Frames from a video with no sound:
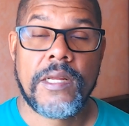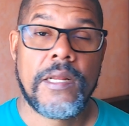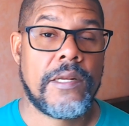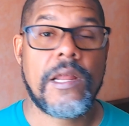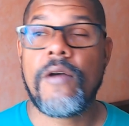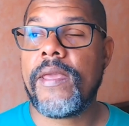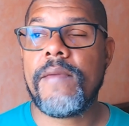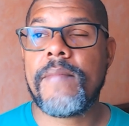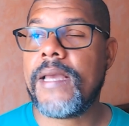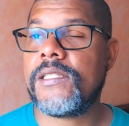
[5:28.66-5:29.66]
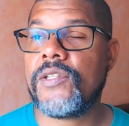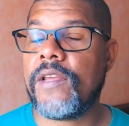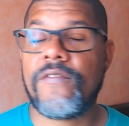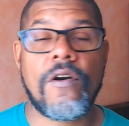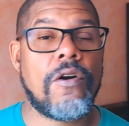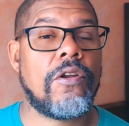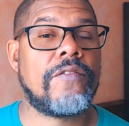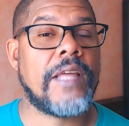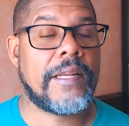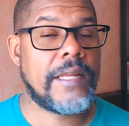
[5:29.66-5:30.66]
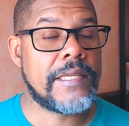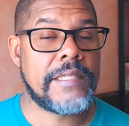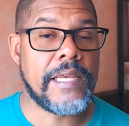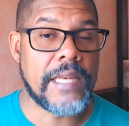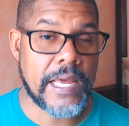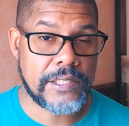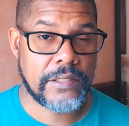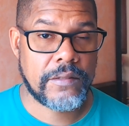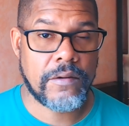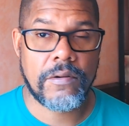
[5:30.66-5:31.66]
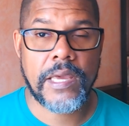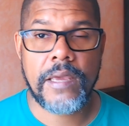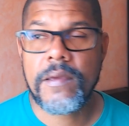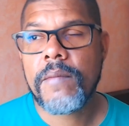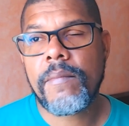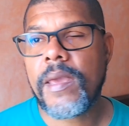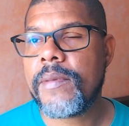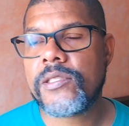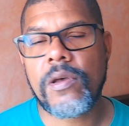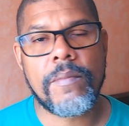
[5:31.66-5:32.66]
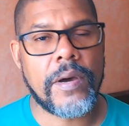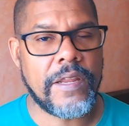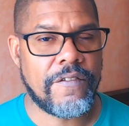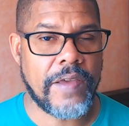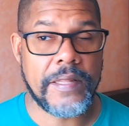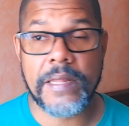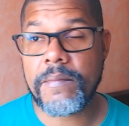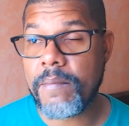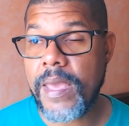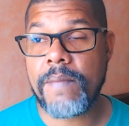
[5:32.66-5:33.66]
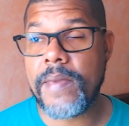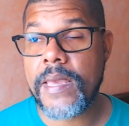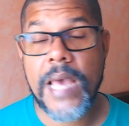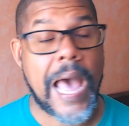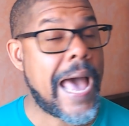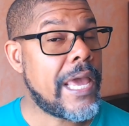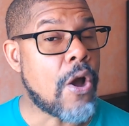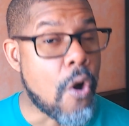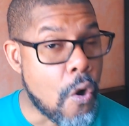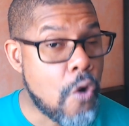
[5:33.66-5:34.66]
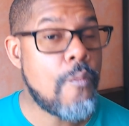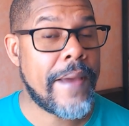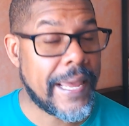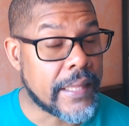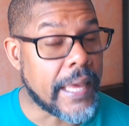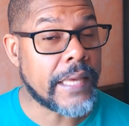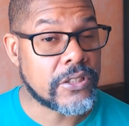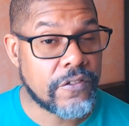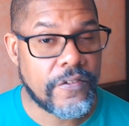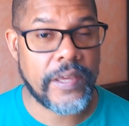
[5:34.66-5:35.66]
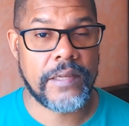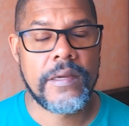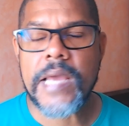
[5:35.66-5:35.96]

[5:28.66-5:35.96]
Now imagine if all of that is alleged, okay? Maybe somebody faked it, maybe. I hope it is fake.